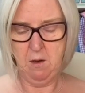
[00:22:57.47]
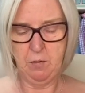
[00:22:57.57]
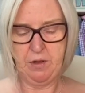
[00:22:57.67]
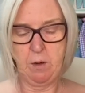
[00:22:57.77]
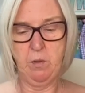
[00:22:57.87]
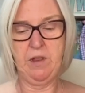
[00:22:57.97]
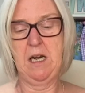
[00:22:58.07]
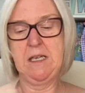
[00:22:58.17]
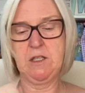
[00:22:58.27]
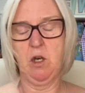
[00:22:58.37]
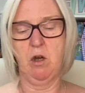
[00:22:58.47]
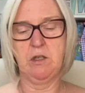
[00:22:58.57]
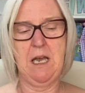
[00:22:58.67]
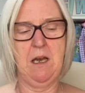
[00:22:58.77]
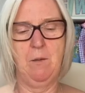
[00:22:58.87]
But then with the last
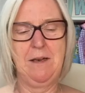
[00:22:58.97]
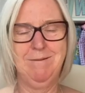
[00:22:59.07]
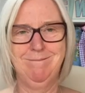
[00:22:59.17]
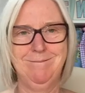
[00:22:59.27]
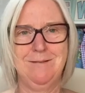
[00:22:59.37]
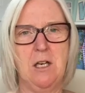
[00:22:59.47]
order, I went, oh,